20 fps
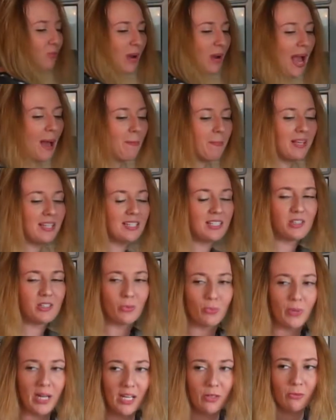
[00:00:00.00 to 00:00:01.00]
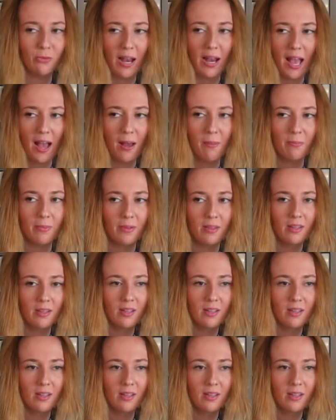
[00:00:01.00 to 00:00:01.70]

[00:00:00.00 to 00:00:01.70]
wrap it in saran wrap.